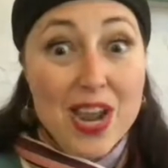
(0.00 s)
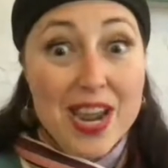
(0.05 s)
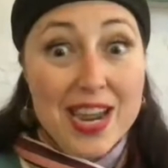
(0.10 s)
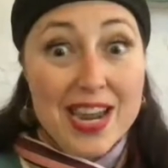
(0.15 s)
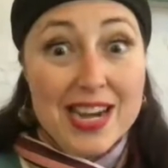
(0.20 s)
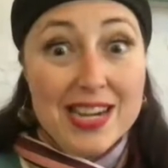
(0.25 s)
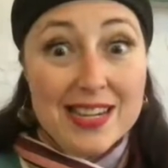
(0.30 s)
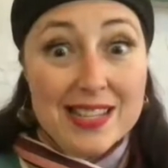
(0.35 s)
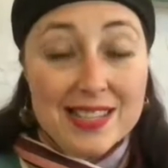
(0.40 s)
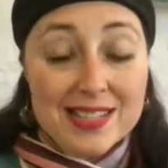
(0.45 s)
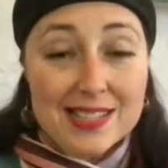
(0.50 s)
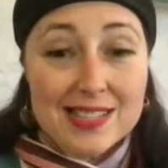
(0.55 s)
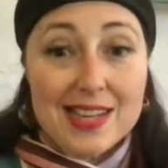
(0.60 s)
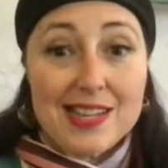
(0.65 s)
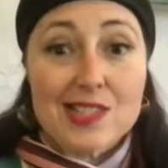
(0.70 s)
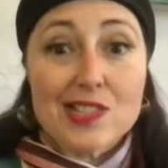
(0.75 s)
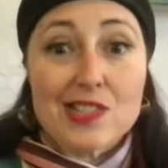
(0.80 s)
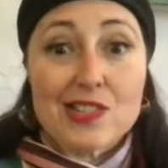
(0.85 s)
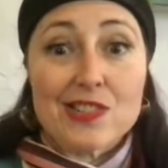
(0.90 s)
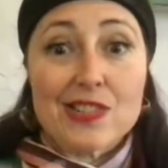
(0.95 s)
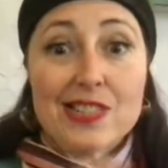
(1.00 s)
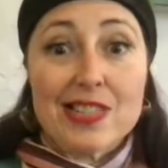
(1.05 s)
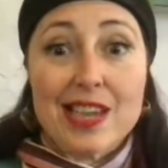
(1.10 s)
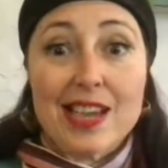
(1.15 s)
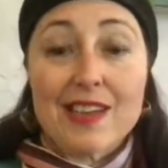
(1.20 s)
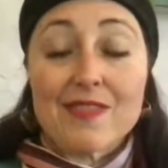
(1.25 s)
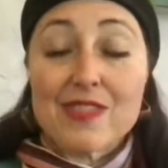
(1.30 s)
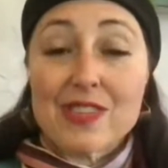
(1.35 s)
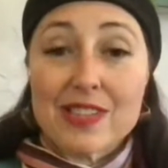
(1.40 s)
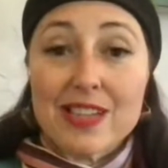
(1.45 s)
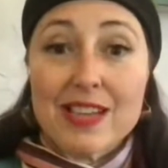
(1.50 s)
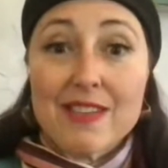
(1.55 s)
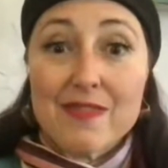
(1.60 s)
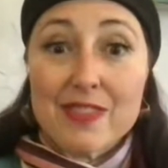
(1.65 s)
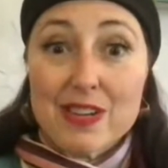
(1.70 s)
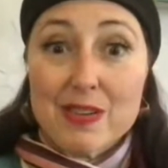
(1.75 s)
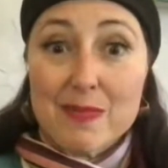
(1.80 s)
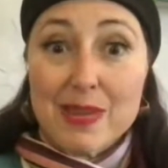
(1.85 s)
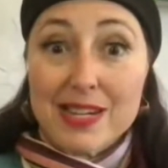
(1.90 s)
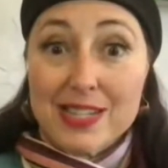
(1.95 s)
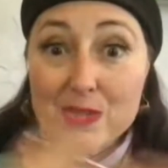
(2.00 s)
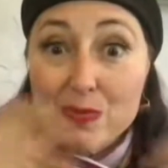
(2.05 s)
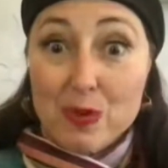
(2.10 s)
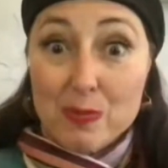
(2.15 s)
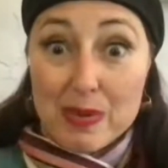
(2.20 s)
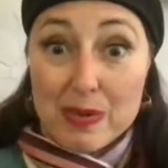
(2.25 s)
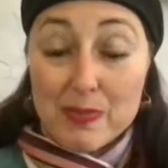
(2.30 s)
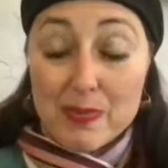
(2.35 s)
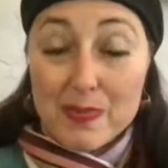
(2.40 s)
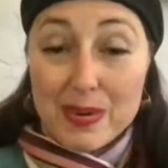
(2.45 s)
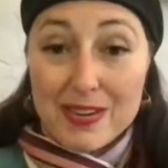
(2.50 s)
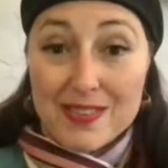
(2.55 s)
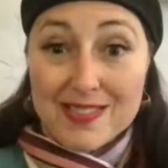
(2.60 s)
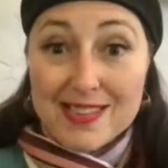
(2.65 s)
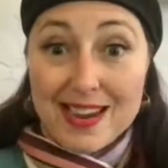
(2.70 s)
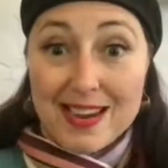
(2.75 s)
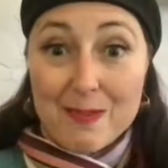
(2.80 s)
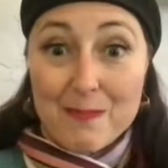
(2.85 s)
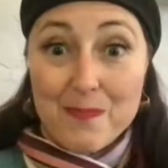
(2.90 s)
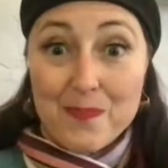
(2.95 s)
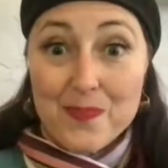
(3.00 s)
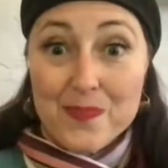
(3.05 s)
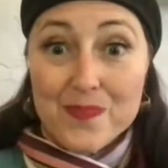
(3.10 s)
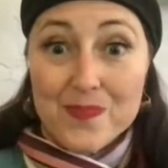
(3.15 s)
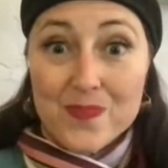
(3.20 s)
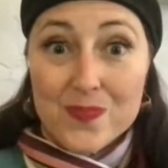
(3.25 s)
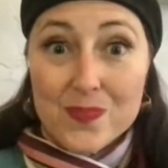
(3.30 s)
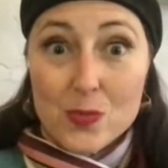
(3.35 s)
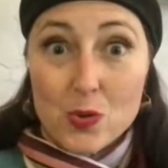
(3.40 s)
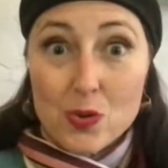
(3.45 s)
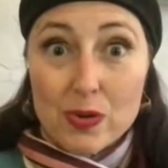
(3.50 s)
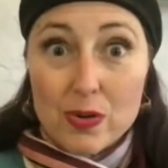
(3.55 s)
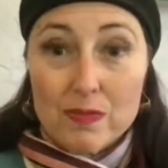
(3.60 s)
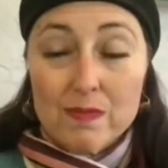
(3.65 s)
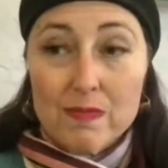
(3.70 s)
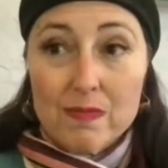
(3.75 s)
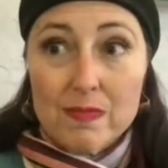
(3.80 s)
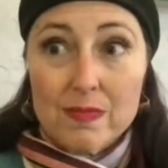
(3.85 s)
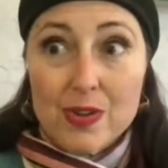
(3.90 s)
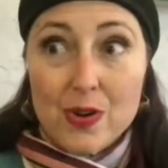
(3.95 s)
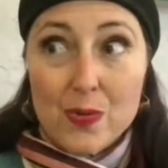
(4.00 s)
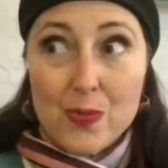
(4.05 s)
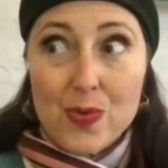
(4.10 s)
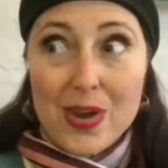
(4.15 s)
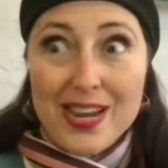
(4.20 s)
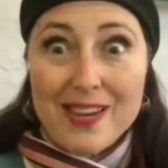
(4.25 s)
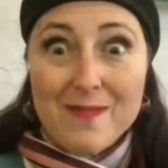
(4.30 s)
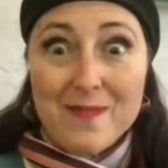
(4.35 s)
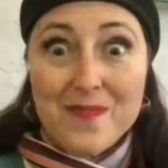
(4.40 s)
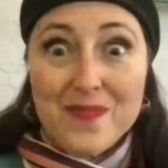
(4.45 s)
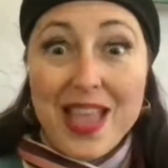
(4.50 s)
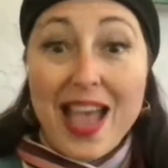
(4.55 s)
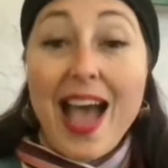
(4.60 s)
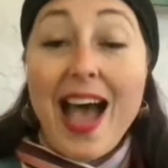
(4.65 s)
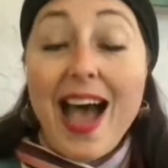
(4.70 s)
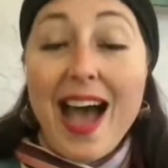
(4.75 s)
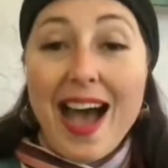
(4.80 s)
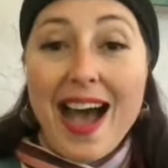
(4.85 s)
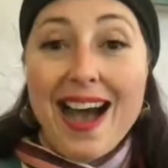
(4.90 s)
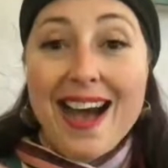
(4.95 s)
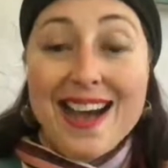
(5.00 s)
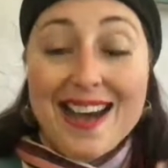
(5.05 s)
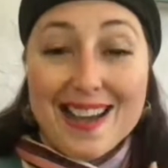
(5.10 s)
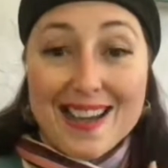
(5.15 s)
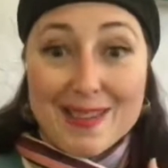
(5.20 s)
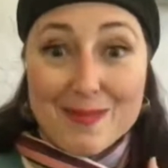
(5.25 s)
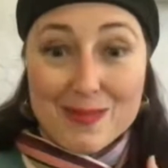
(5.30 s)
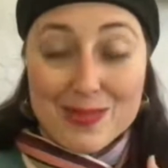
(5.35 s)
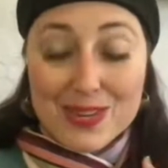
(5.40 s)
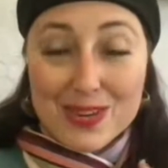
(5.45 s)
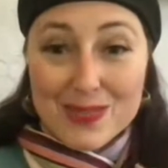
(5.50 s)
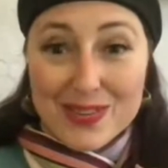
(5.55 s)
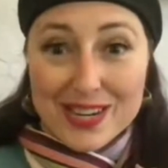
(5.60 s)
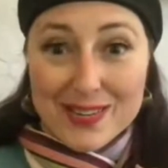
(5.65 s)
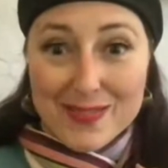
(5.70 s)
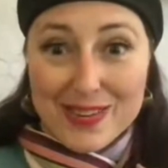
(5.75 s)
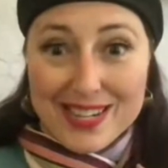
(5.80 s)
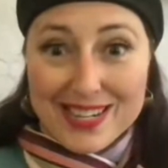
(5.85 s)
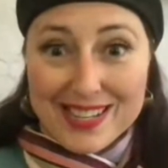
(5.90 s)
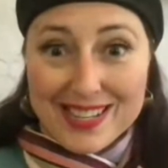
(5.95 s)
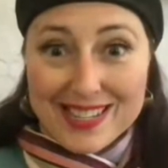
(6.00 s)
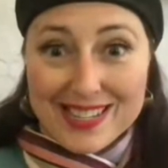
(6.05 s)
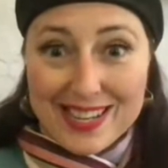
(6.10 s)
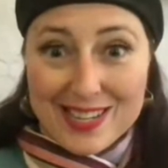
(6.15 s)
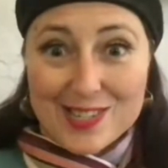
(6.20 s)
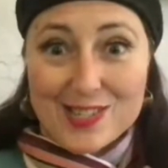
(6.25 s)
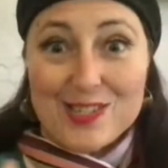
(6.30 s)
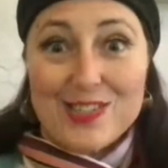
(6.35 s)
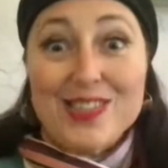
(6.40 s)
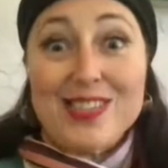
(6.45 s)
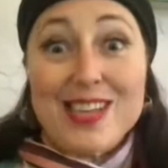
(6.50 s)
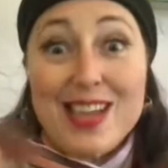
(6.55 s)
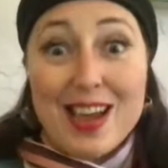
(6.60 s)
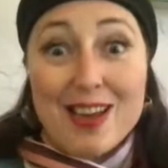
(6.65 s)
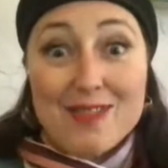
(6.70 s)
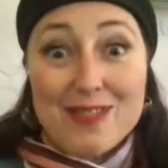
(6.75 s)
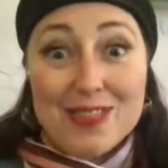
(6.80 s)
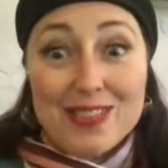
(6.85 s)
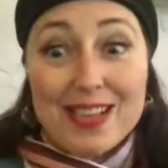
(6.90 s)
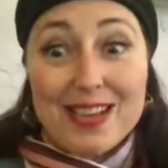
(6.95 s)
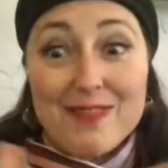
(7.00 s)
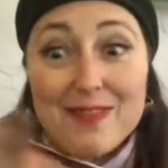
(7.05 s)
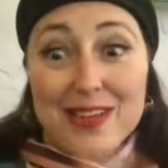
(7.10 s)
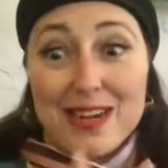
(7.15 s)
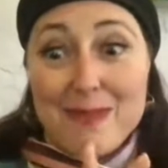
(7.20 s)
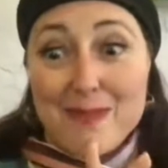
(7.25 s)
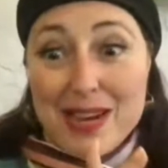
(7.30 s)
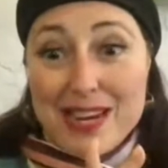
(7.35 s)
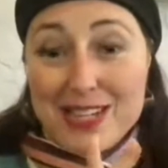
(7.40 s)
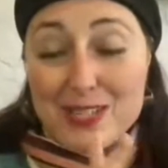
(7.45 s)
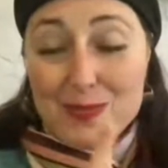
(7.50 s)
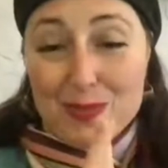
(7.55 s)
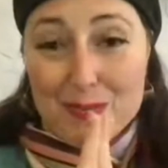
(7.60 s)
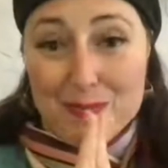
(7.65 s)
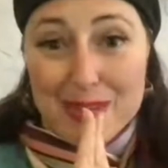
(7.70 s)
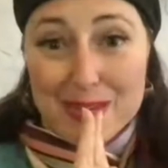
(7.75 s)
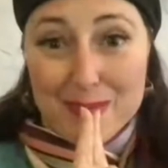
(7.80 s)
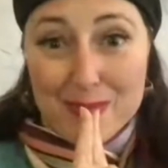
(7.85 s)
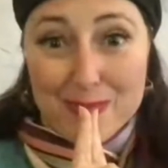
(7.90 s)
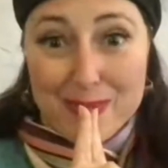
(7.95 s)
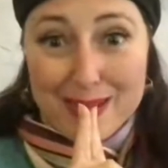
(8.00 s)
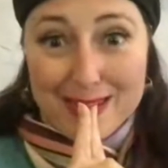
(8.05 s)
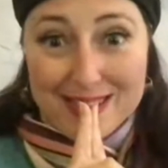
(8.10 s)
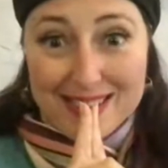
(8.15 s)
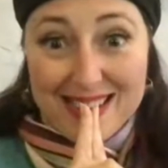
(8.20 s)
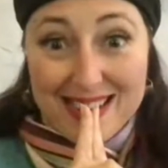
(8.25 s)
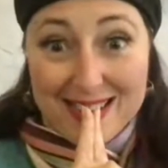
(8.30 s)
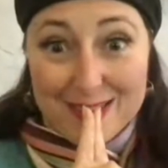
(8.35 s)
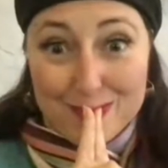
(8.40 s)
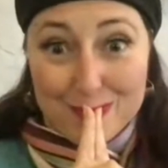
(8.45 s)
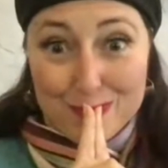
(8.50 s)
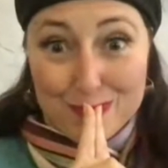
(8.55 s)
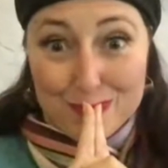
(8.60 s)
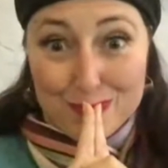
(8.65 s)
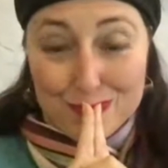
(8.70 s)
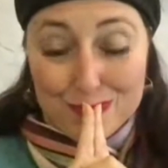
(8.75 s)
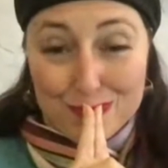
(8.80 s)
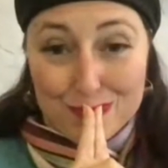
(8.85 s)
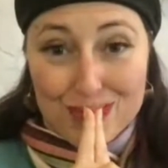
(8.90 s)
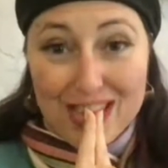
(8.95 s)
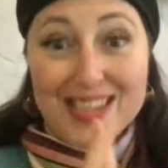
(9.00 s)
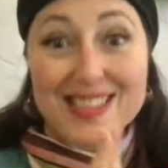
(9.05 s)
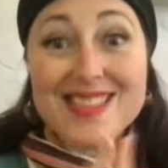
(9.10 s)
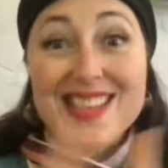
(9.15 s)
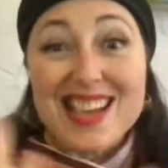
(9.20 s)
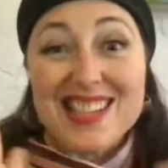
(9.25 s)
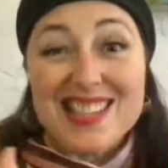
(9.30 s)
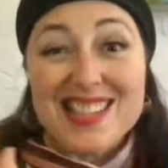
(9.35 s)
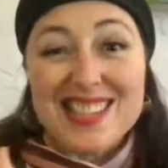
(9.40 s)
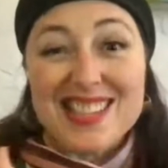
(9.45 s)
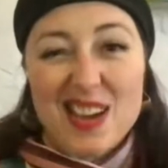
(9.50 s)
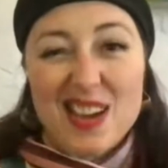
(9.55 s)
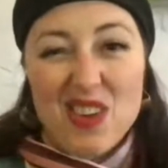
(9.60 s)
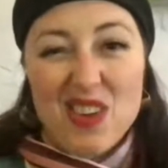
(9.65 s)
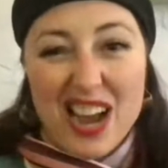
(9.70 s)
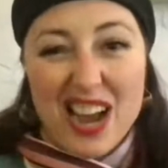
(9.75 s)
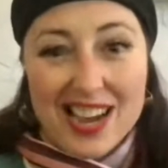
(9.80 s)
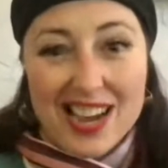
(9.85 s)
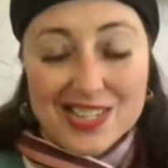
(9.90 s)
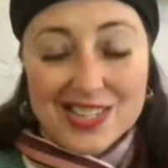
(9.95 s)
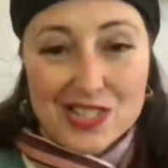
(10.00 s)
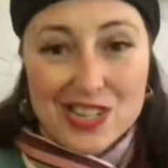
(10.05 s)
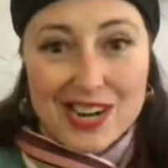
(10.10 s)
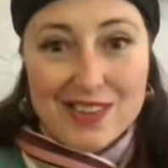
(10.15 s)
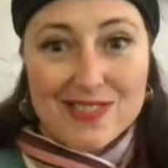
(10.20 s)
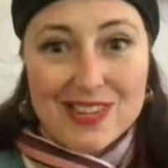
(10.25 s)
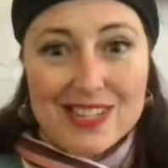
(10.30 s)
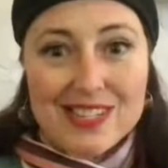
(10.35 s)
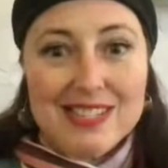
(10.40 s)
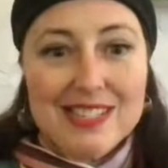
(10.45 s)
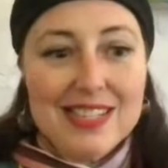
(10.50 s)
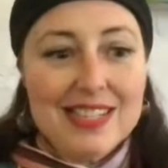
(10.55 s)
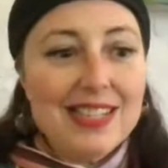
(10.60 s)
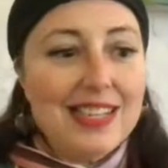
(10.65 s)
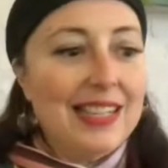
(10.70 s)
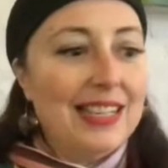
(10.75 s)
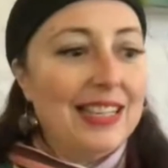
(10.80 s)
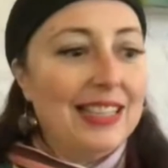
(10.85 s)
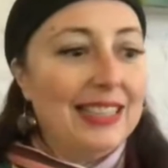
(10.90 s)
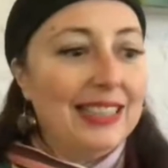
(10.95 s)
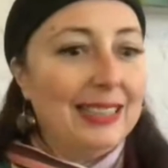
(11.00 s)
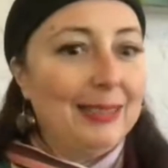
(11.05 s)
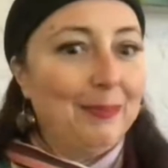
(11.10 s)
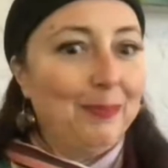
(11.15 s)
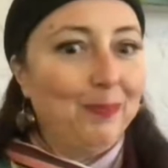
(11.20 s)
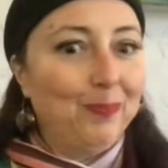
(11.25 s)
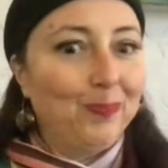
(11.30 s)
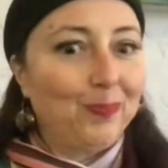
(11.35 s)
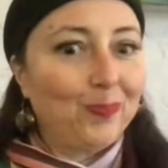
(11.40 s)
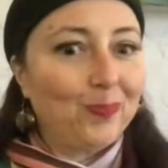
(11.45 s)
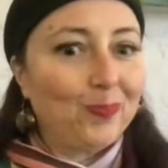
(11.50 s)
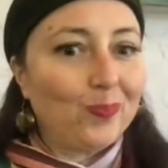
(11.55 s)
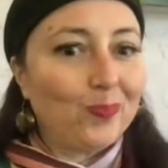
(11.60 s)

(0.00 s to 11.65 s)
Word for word: way to the center in the afterlife, and you might as well be prepared now. Or no, wait, I'm going way to the center in the afterlife, and I might as well be prepared now. That's how I shower. Um,